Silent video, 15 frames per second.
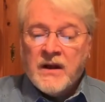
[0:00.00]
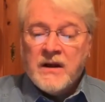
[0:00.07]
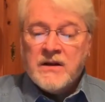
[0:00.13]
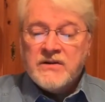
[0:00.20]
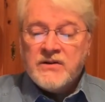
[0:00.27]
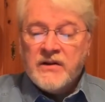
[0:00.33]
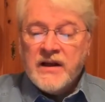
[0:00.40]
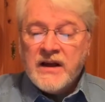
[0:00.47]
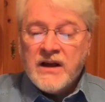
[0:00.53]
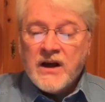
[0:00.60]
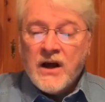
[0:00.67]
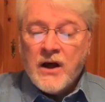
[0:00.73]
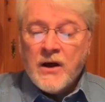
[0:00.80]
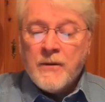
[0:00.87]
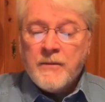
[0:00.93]
So they
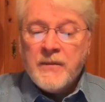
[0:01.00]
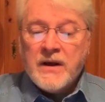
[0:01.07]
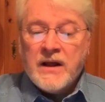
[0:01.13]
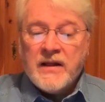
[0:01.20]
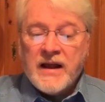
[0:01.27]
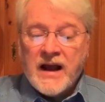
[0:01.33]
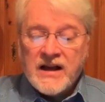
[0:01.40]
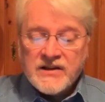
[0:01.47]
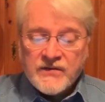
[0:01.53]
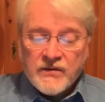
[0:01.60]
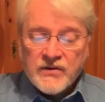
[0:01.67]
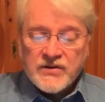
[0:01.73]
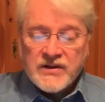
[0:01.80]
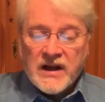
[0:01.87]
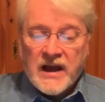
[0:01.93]
come, they ask for
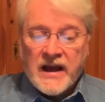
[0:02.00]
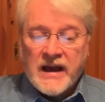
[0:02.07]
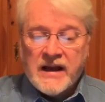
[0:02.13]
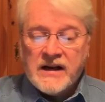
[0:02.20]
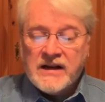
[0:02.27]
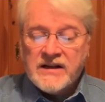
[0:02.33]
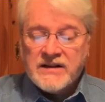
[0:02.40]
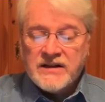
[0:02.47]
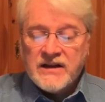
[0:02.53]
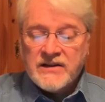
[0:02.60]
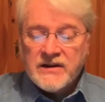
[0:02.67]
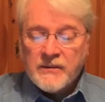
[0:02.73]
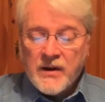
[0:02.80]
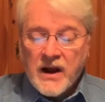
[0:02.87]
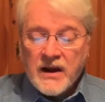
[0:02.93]
a sign. He says,
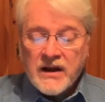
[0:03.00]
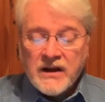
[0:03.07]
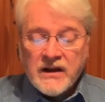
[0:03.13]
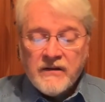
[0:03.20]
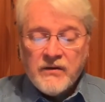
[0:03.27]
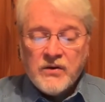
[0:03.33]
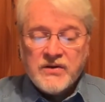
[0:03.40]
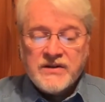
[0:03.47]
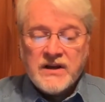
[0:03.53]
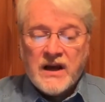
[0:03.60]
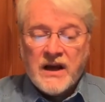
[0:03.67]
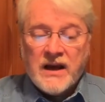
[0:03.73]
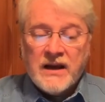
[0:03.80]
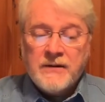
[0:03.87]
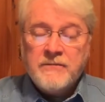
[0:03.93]
I'm not going to give you a
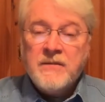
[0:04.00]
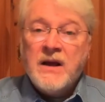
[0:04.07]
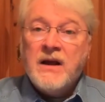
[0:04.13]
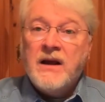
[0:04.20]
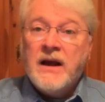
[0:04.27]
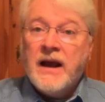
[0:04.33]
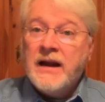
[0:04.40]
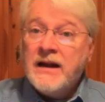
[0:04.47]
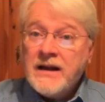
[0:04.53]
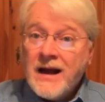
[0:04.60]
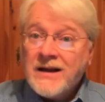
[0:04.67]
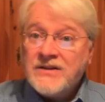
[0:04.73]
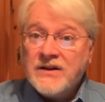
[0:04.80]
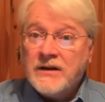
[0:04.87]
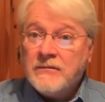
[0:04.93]
sign. And he
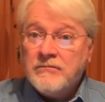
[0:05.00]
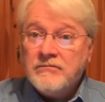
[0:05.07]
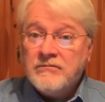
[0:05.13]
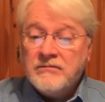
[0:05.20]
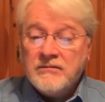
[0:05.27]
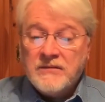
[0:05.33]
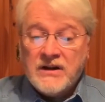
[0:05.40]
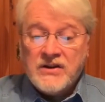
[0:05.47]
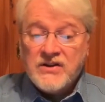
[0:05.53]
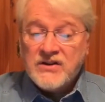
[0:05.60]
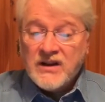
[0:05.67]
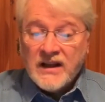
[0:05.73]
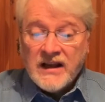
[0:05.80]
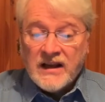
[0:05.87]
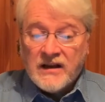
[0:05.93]
doesn't. He just
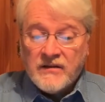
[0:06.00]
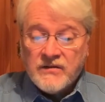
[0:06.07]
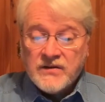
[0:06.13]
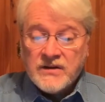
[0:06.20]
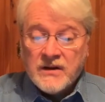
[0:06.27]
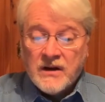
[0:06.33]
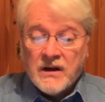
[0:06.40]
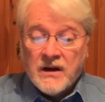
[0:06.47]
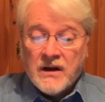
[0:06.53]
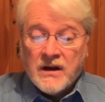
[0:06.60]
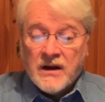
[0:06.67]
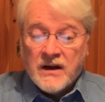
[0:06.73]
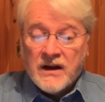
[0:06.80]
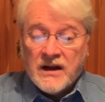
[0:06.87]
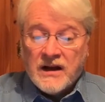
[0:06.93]
leaves.
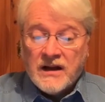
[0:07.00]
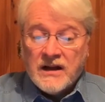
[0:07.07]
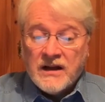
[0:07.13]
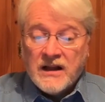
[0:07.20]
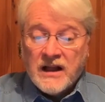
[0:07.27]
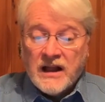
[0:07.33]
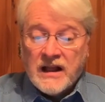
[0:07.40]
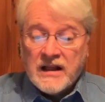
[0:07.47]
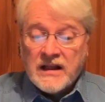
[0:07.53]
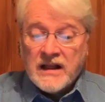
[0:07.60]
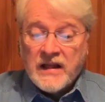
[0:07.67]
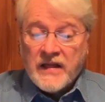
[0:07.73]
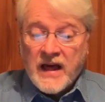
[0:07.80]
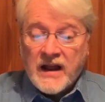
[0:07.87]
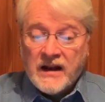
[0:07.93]
Uh,
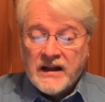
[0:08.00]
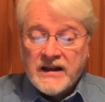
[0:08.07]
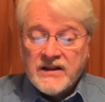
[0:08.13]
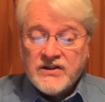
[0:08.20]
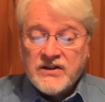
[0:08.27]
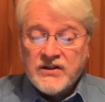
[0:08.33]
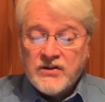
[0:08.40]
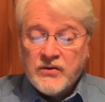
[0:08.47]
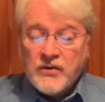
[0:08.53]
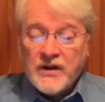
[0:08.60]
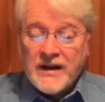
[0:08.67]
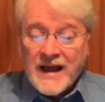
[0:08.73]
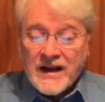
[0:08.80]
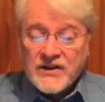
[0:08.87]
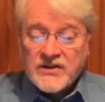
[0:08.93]
and that leads into the
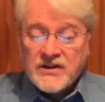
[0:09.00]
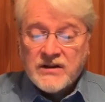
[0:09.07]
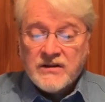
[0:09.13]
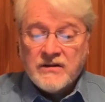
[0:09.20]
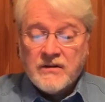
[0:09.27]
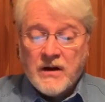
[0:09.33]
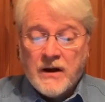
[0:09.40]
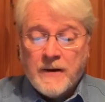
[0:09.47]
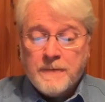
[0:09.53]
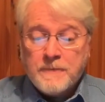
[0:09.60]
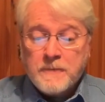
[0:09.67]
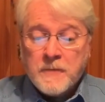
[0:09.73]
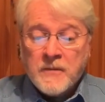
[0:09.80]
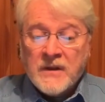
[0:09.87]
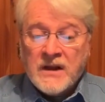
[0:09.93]
next
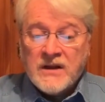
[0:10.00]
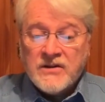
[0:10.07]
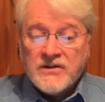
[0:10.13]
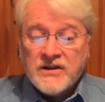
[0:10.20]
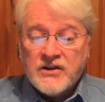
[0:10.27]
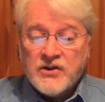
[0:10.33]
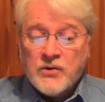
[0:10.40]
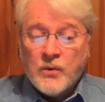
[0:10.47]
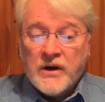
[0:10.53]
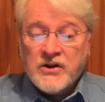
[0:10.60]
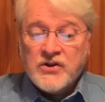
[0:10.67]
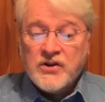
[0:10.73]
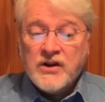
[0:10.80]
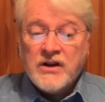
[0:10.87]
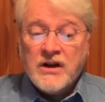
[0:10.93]
um,
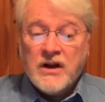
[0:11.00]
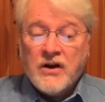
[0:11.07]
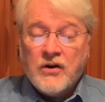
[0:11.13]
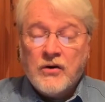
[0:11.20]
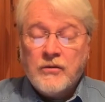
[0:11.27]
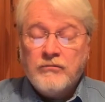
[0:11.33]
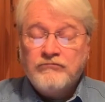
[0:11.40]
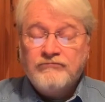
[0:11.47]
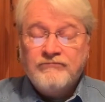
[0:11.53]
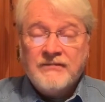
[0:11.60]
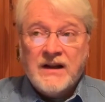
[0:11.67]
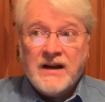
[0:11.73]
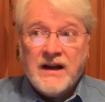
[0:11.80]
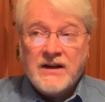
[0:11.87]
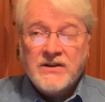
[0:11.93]
situation or
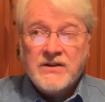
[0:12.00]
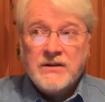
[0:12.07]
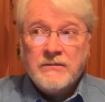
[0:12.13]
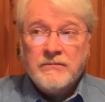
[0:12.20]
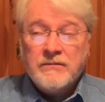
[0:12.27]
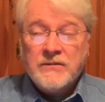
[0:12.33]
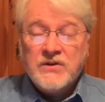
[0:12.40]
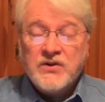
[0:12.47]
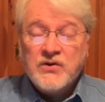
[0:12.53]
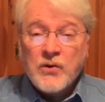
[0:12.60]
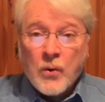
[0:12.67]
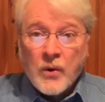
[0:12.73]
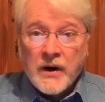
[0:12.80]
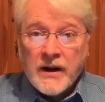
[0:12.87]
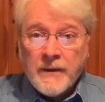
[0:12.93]
the next
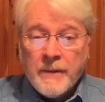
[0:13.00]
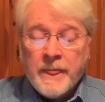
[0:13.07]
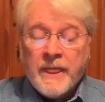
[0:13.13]
story.